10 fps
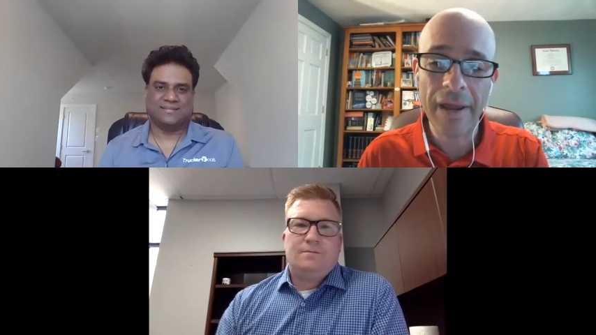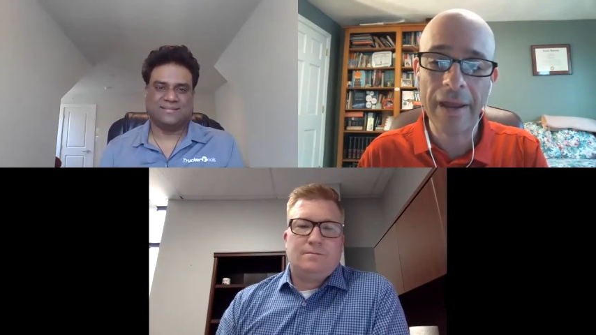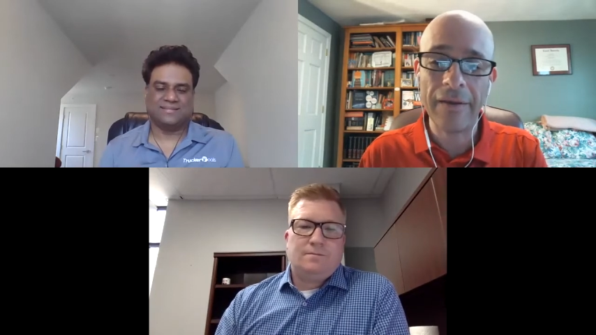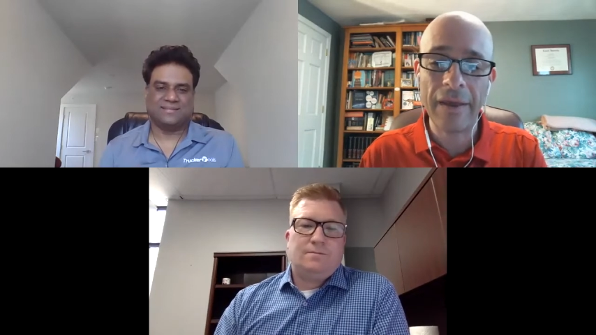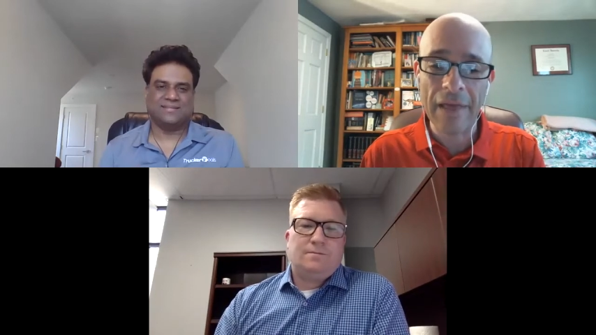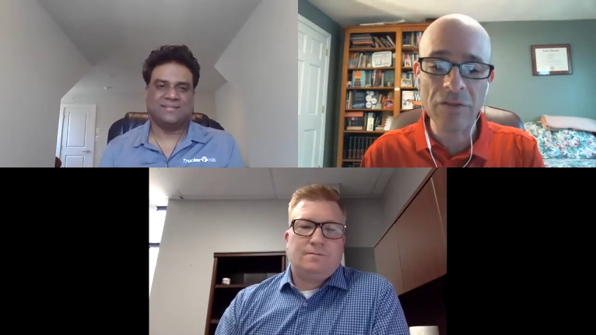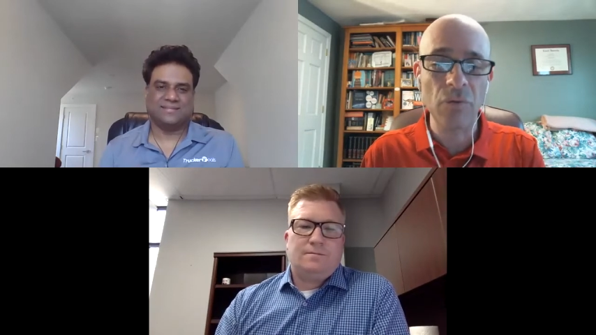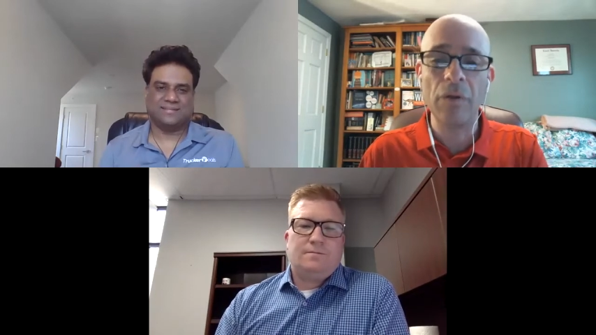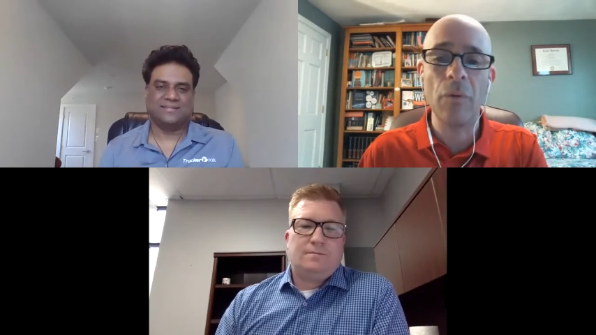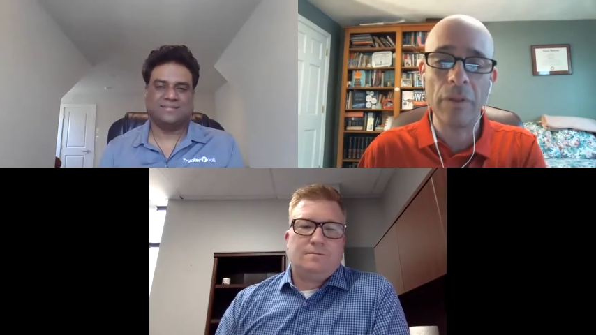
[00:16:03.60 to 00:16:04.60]
Speaker 1: and, and that's
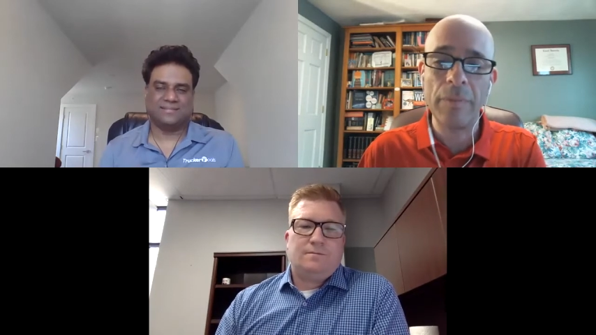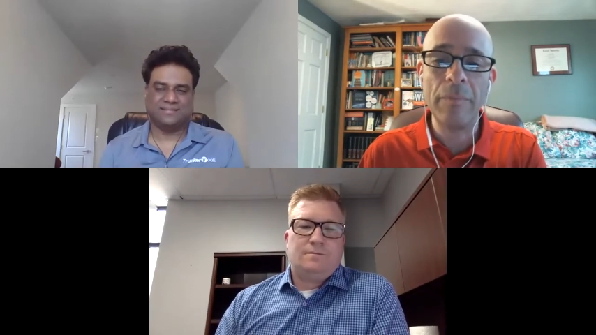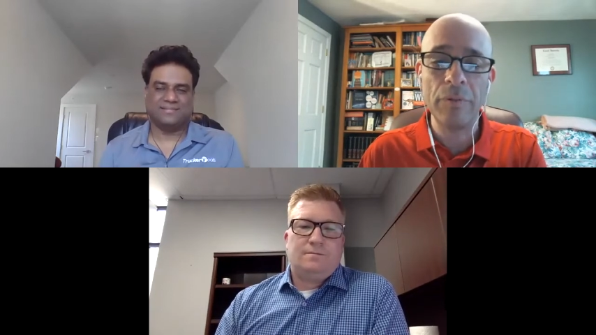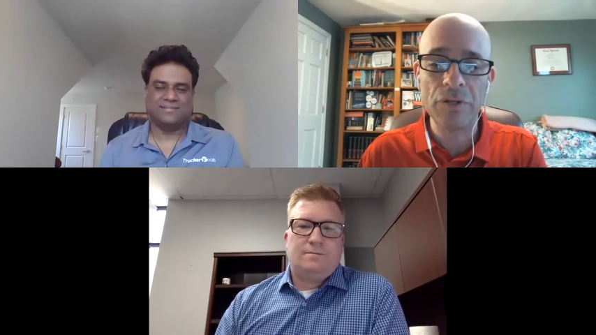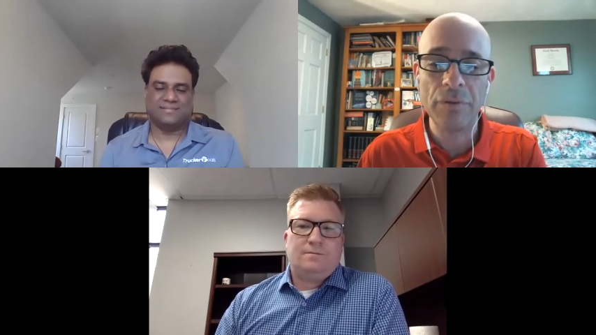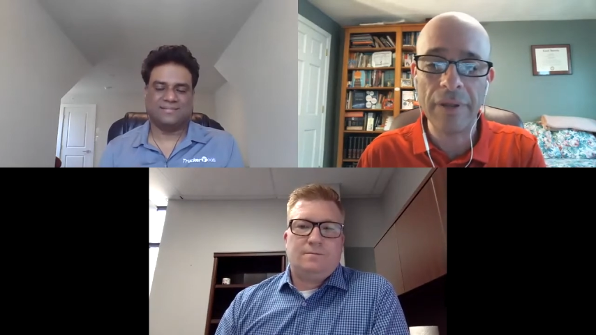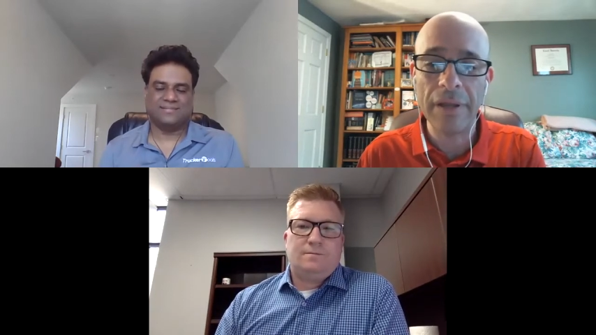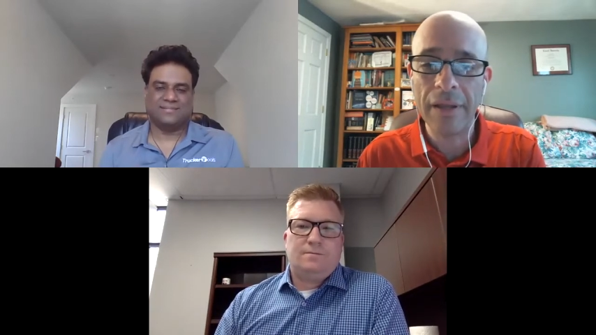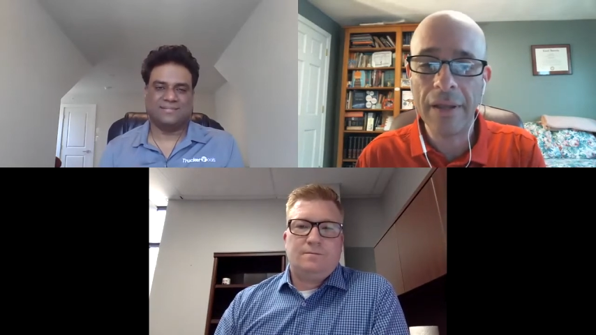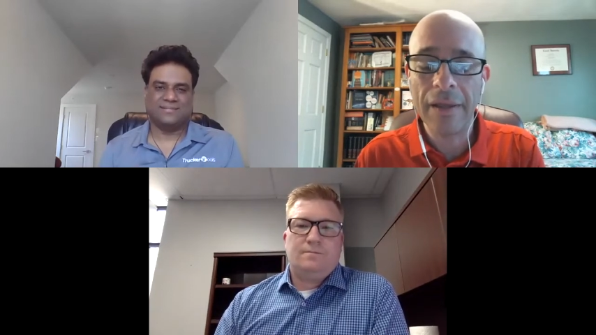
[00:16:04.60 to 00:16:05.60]
really where the people should be,